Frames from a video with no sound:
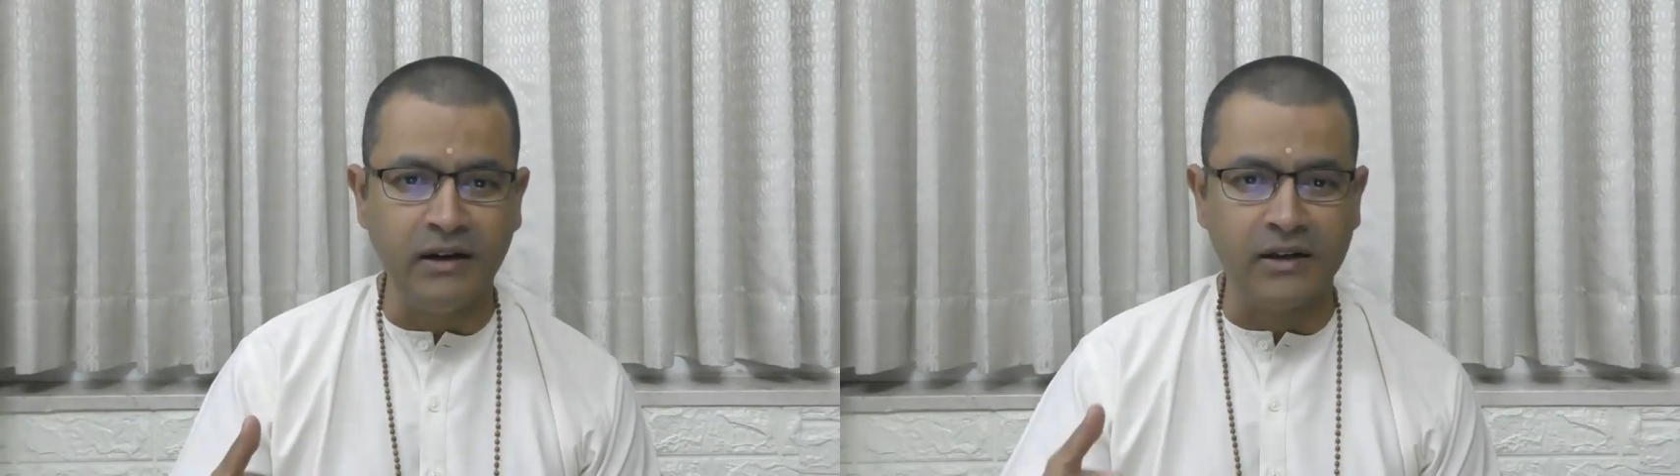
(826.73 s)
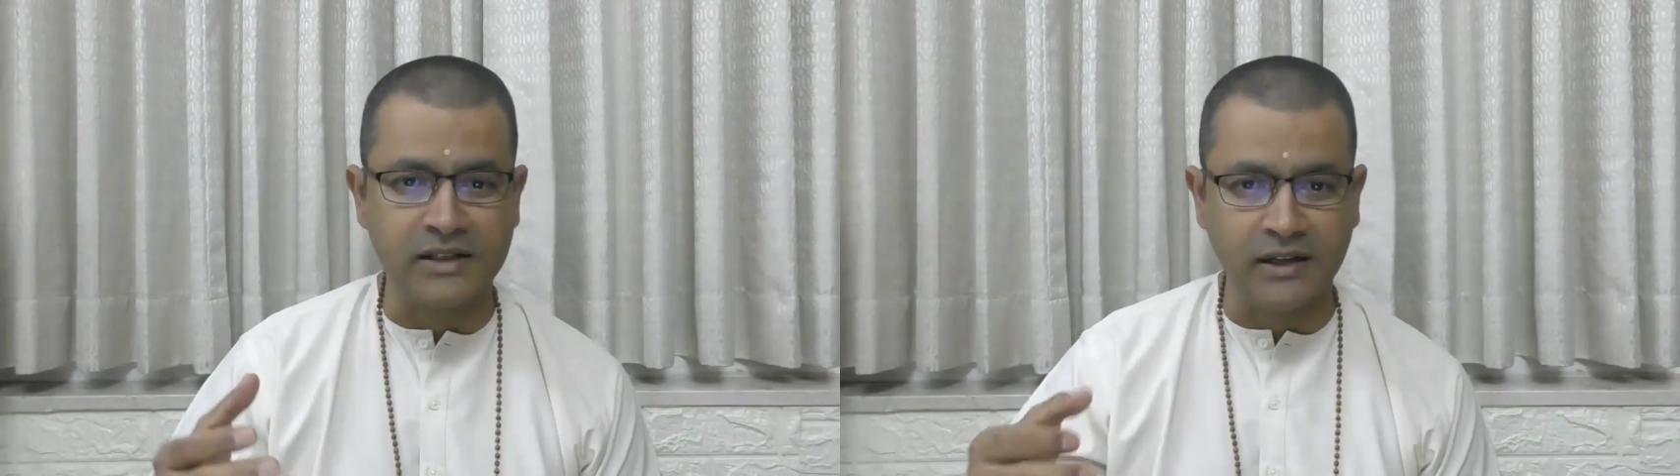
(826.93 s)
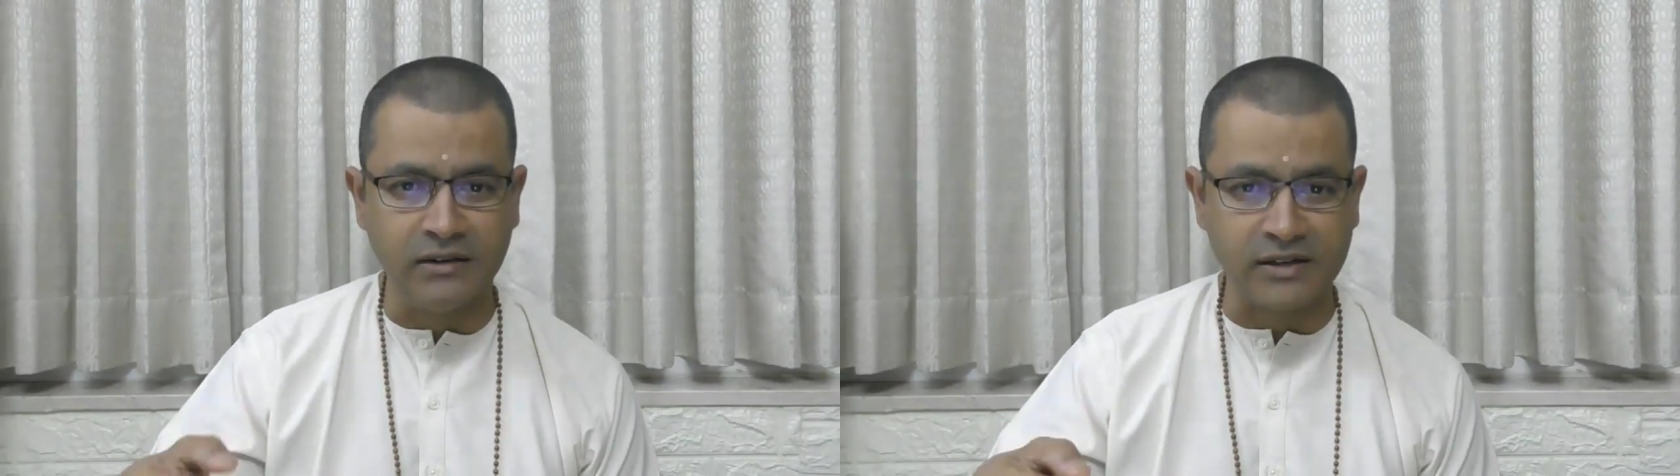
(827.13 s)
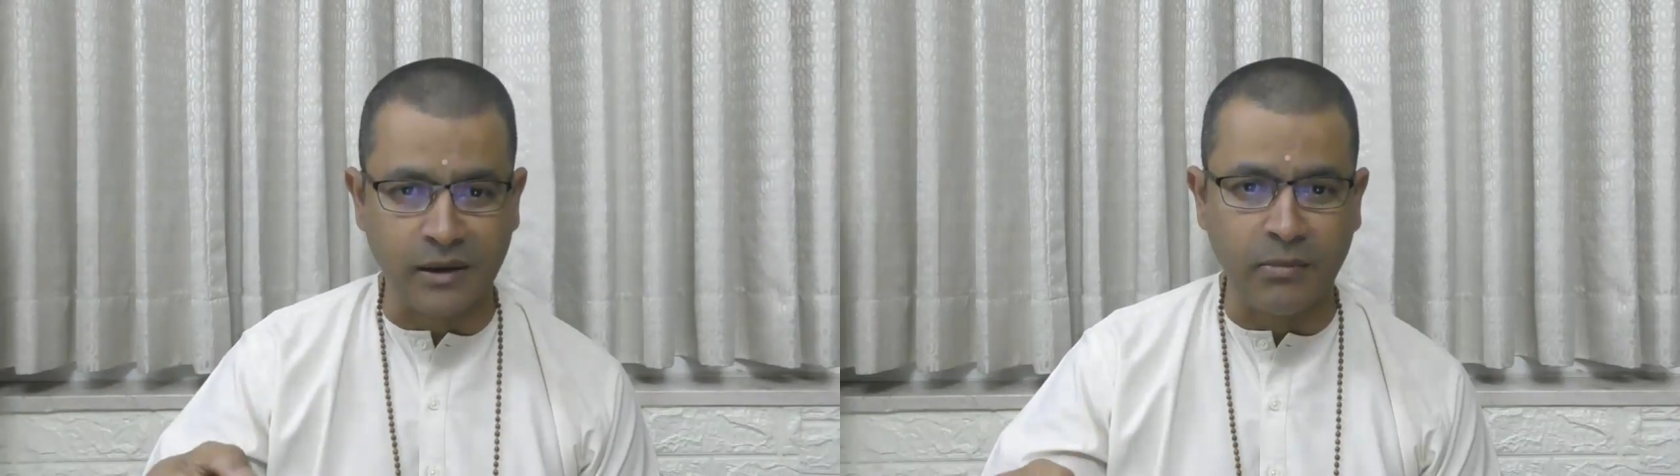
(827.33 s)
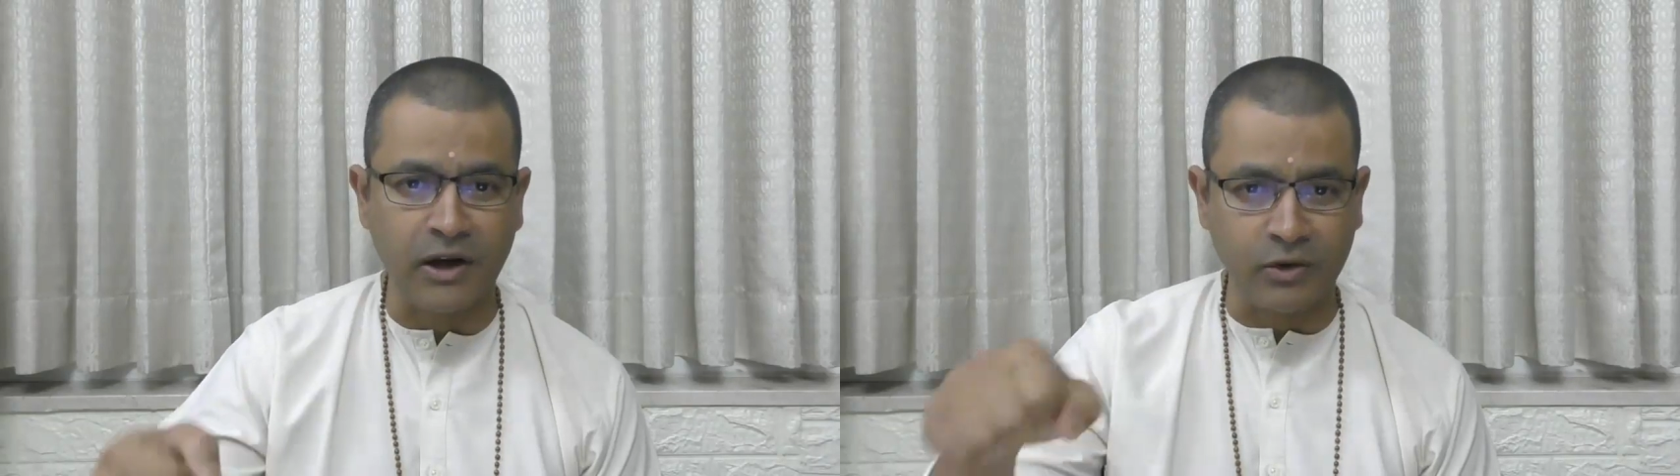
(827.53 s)
and serve
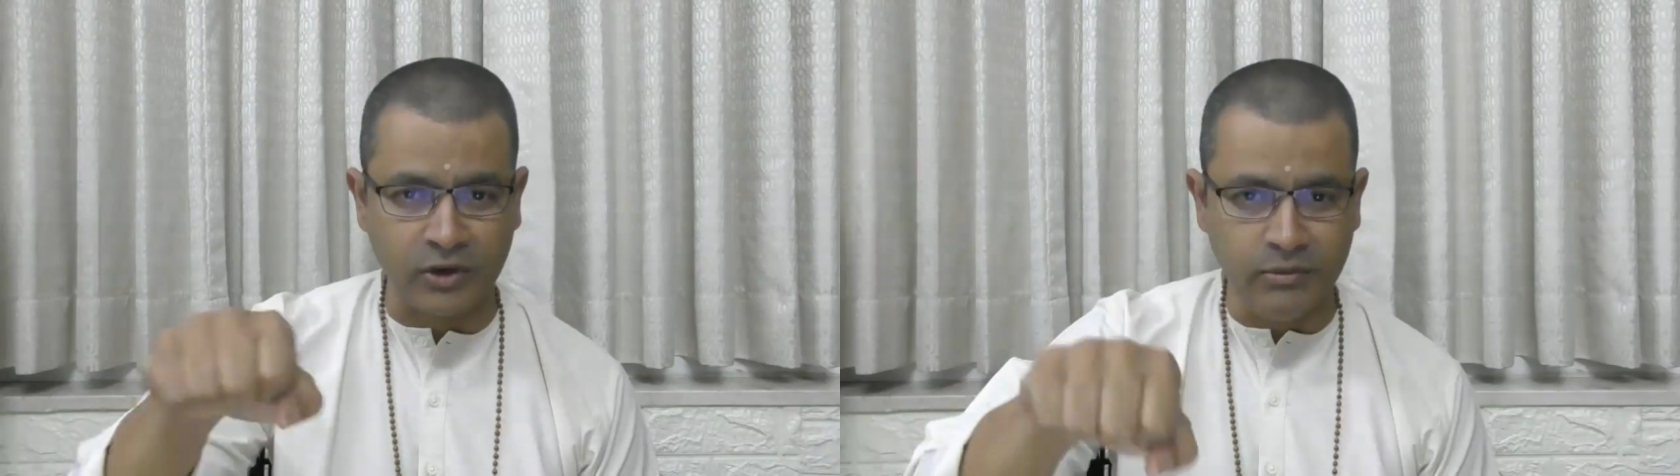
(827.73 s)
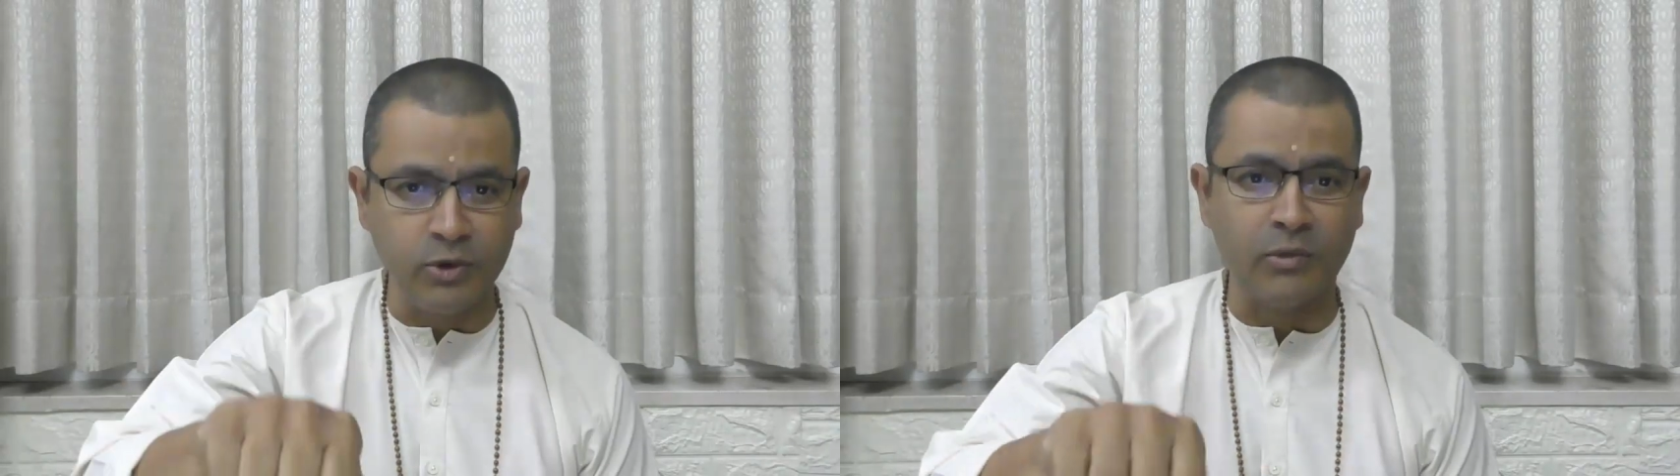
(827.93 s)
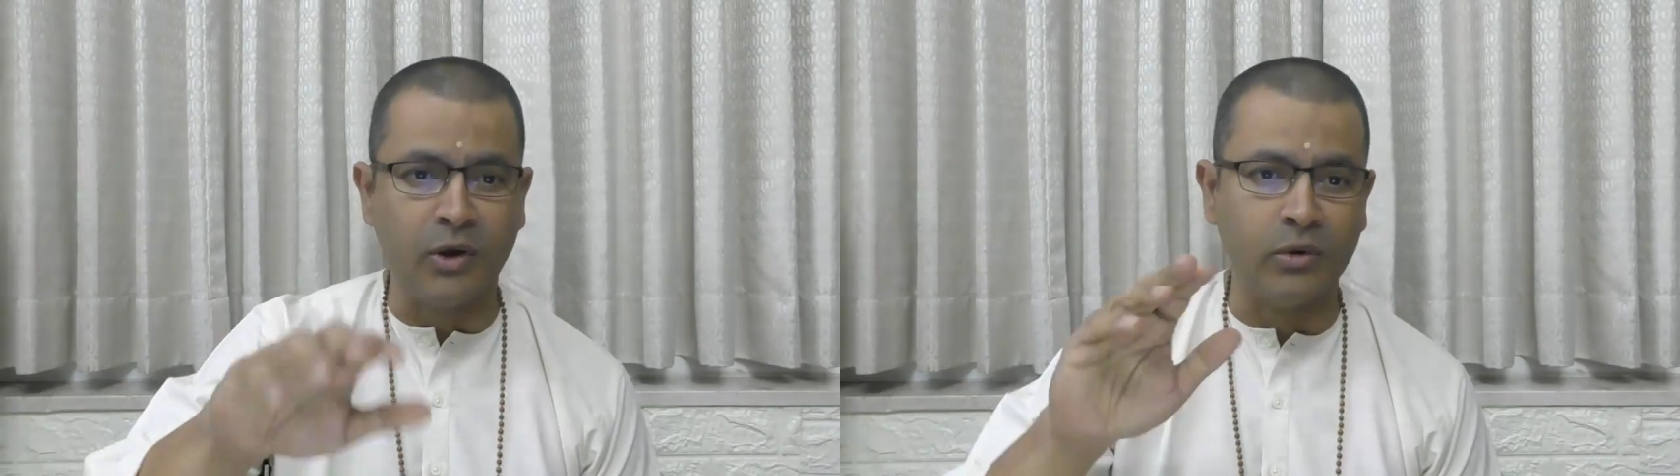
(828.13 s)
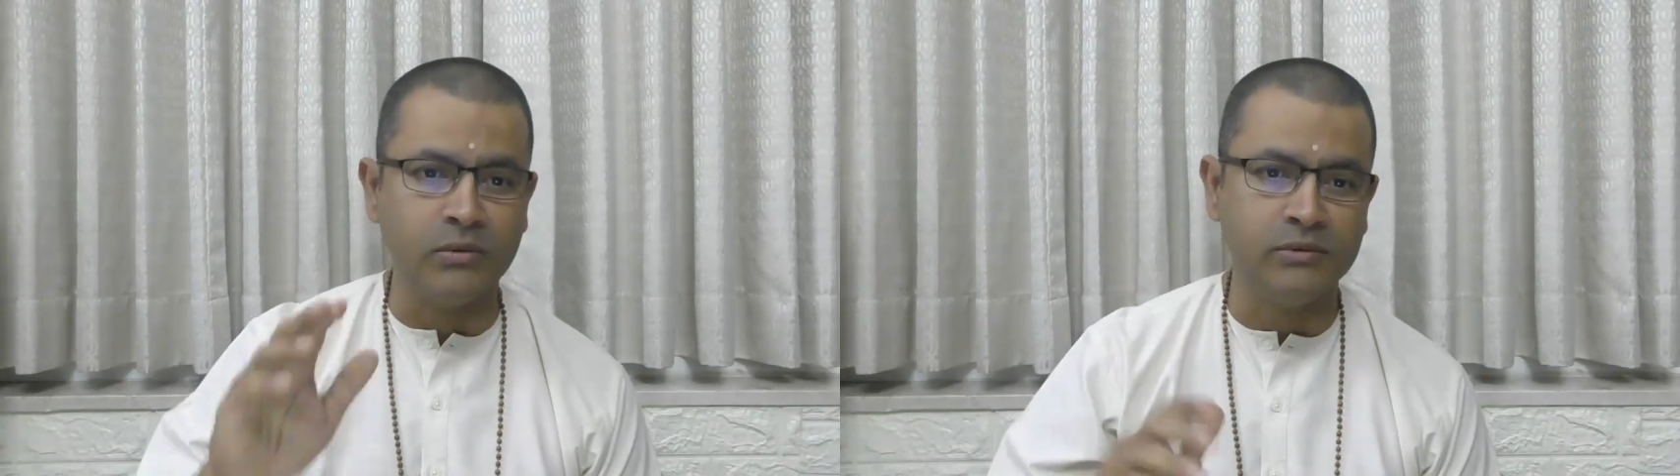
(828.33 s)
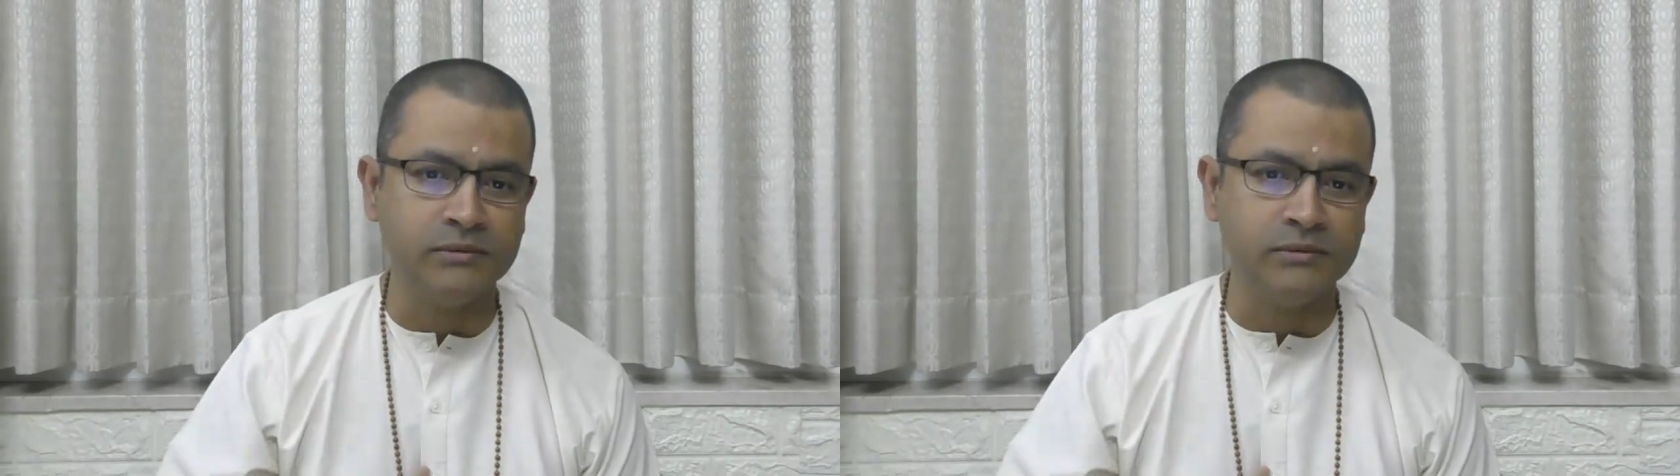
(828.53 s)
sambar to him tomorrow.